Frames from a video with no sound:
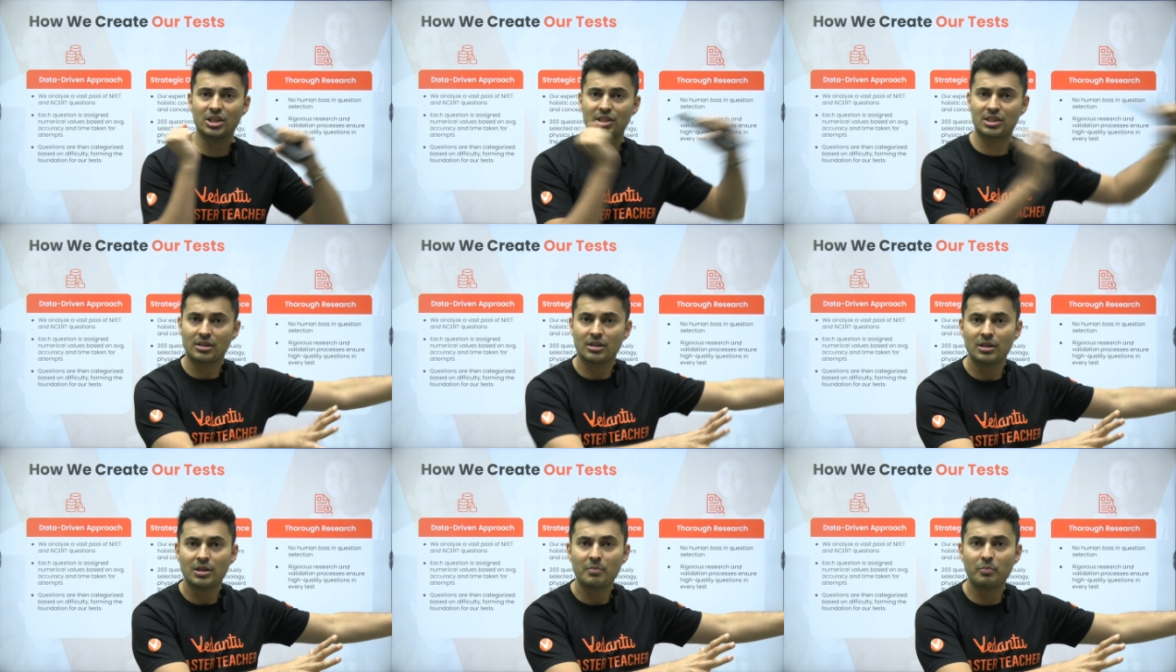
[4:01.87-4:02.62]
just
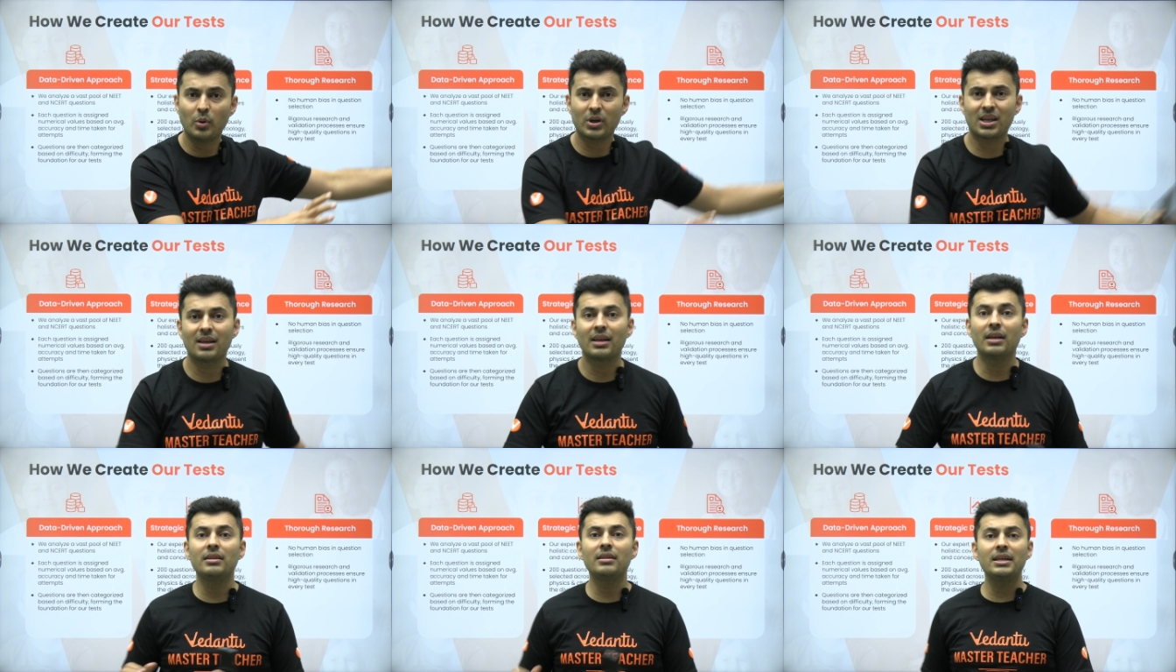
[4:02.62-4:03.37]
put
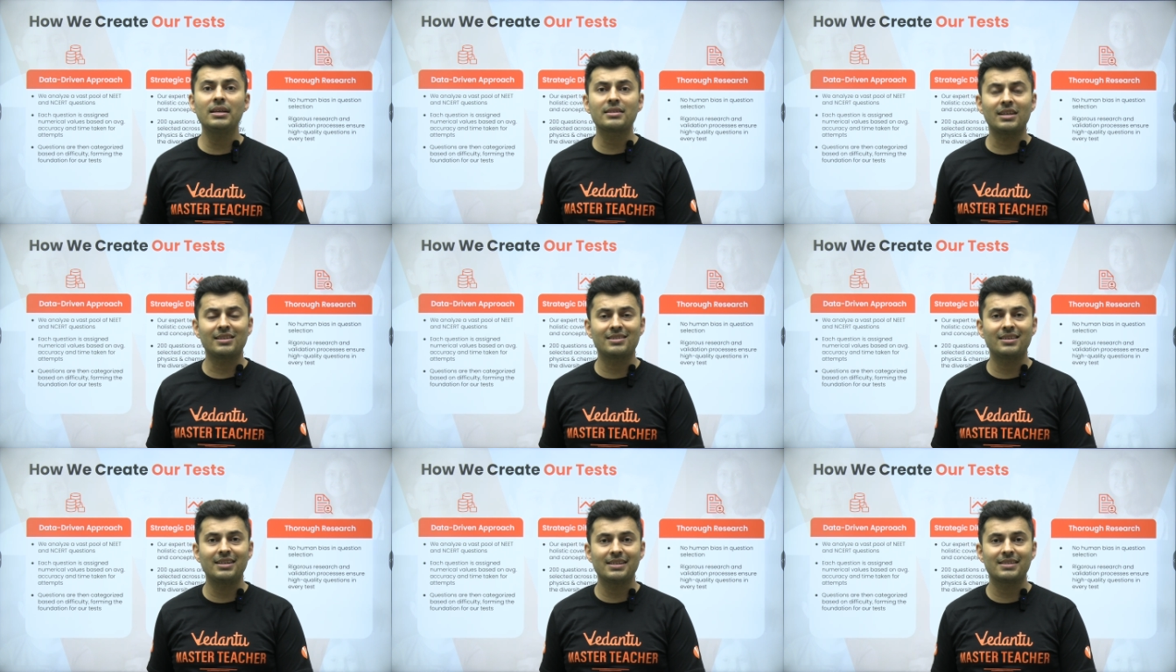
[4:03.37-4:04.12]
in these test
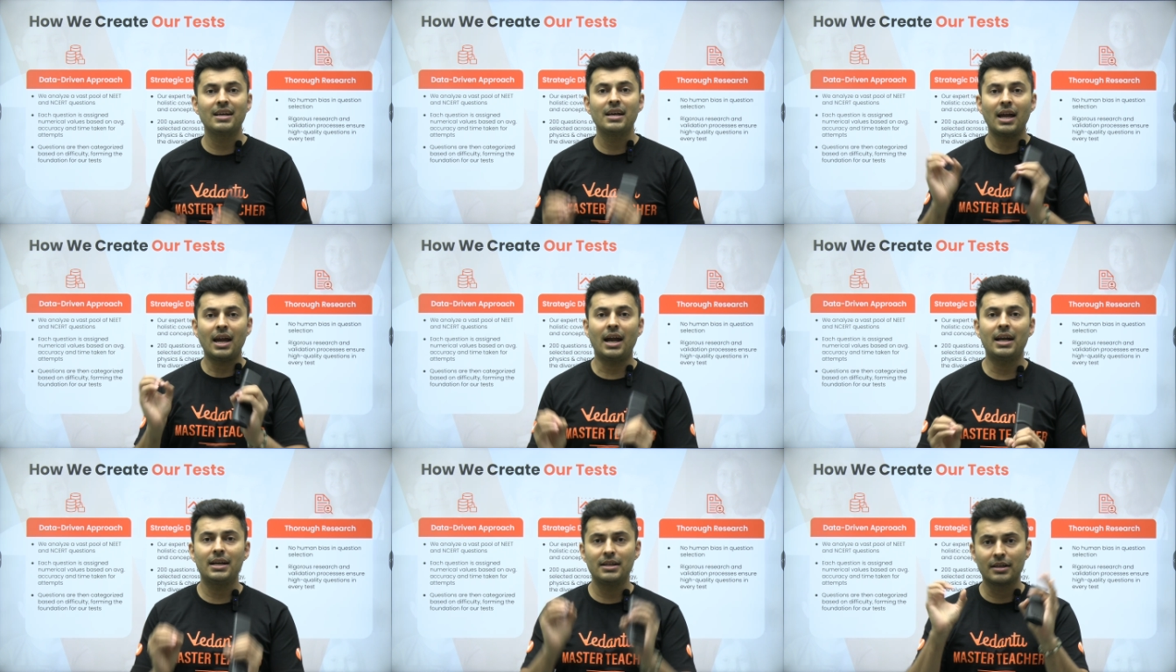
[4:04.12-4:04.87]
series
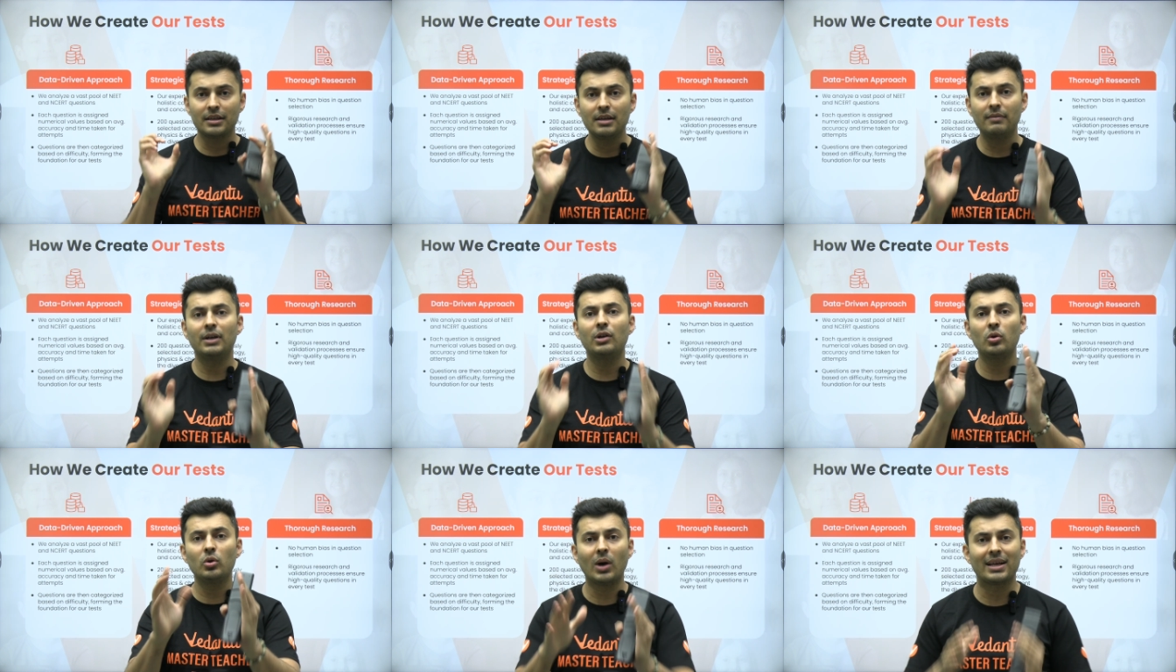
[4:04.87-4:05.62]
and given to
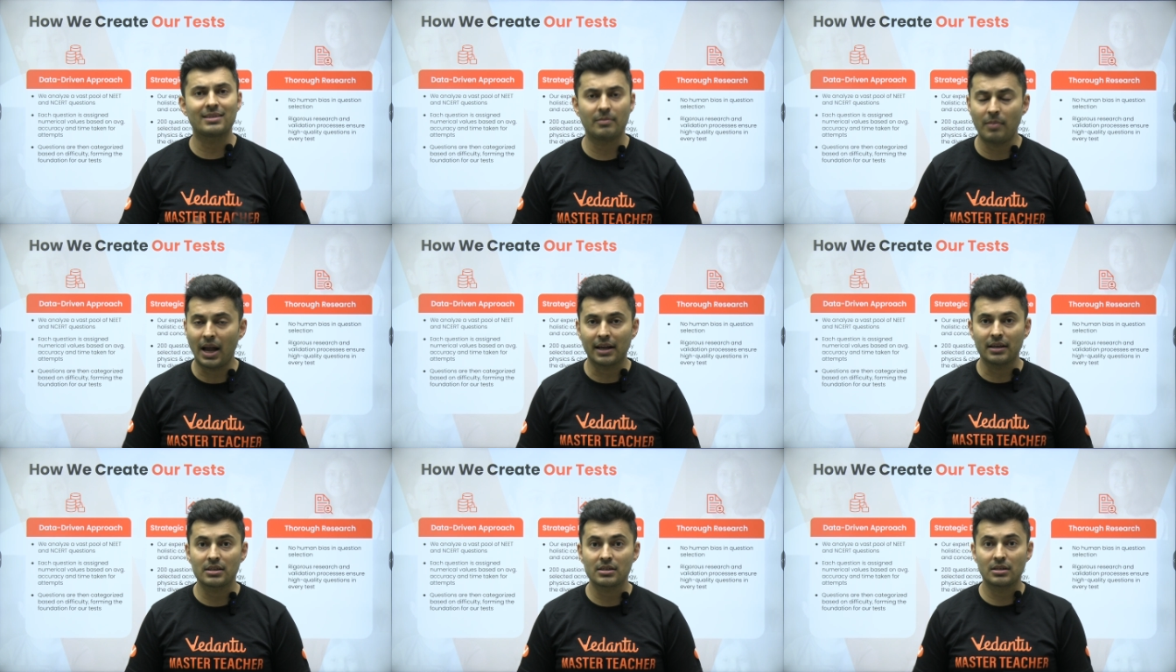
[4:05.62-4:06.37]
you as a
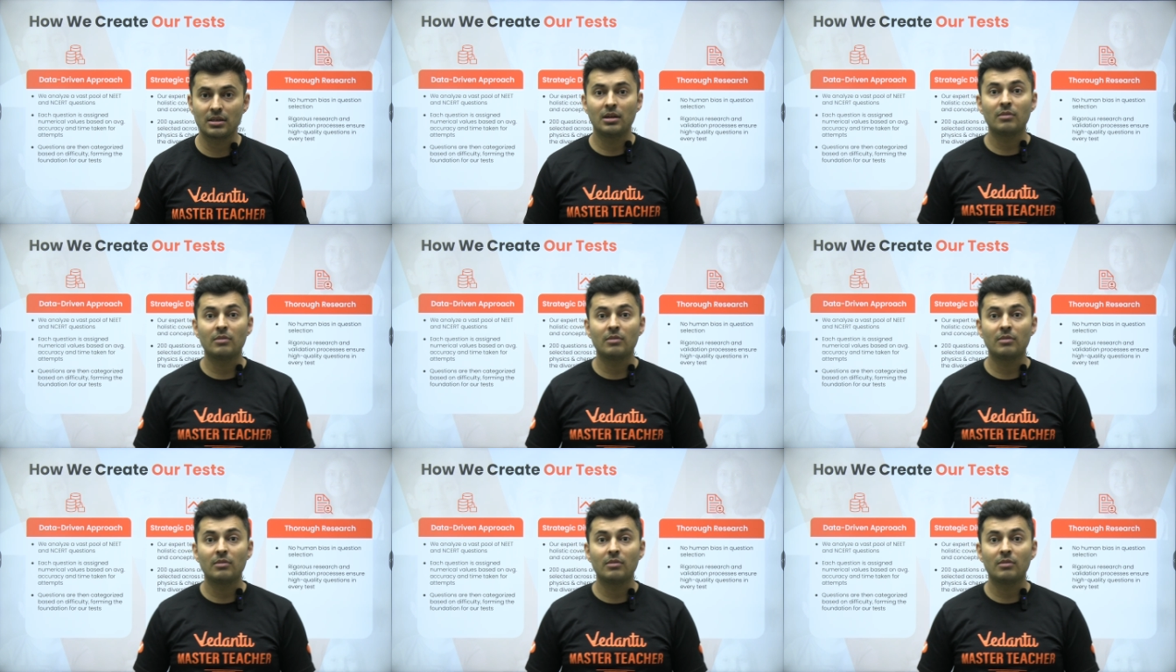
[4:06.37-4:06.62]
package.